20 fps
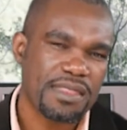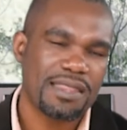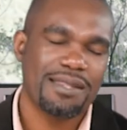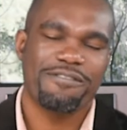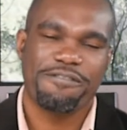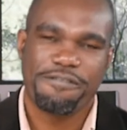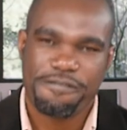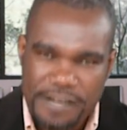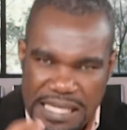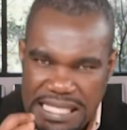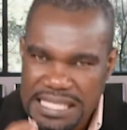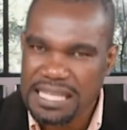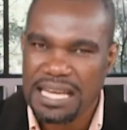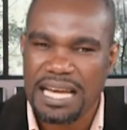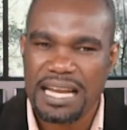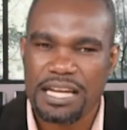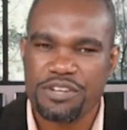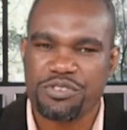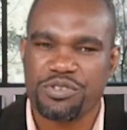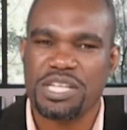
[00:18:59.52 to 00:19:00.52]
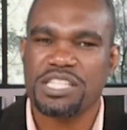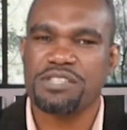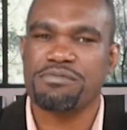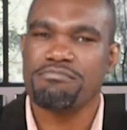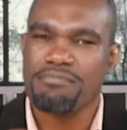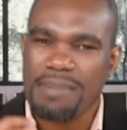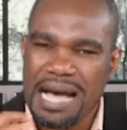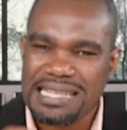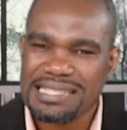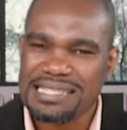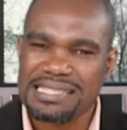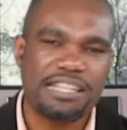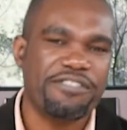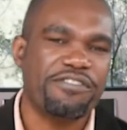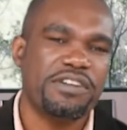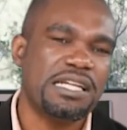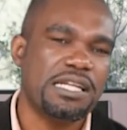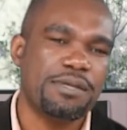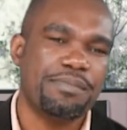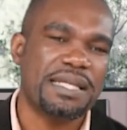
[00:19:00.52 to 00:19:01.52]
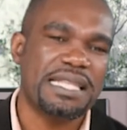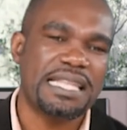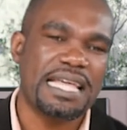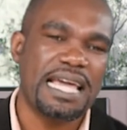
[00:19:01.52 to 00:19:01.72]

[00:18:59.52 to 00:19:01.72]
The physical address must definitely be